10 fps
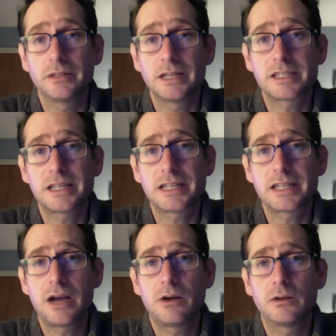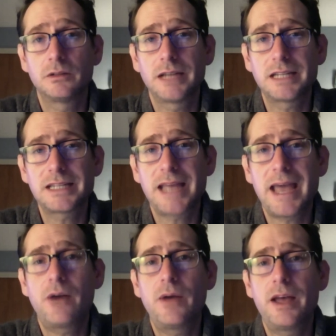That's that's how that's
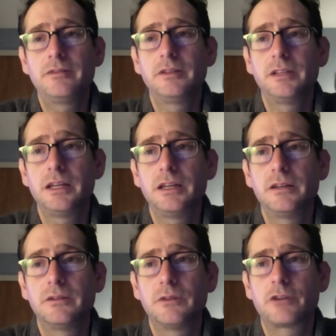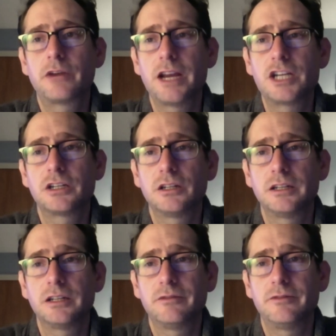how heavily
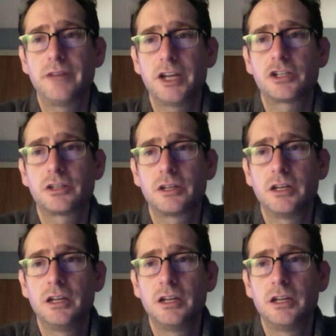recreationally fished